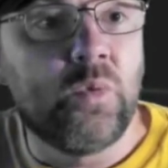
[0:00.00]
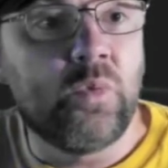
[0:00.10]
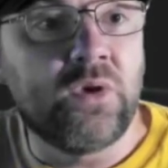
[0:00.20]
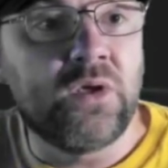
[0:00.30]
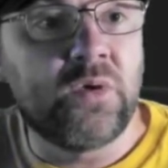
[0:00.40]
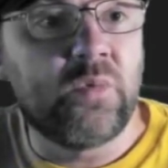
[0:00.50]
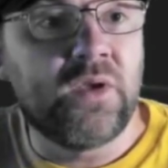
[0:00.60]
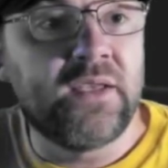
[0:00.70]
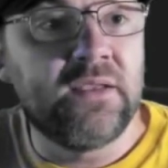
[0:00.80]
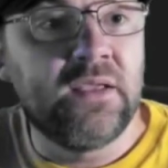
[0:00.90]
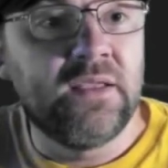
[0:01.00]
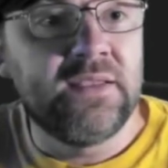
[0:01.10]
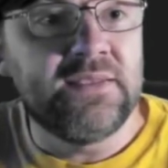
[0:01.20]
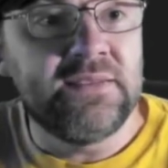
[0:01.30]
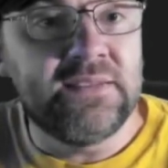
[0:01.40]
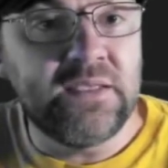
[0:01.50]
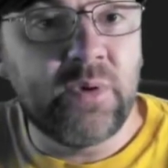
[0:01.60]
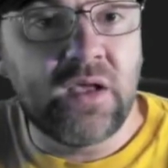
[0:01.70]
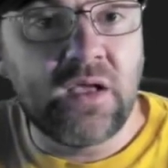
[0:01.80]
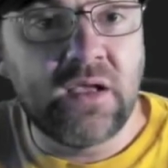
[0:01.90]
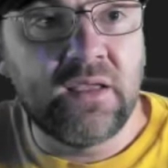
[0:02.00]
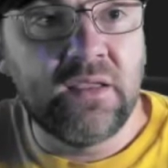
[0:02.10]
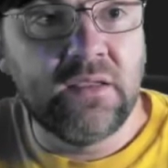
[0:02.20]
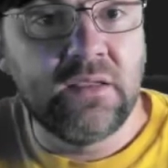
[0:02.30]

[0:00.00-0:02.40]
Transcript: We're going to run debug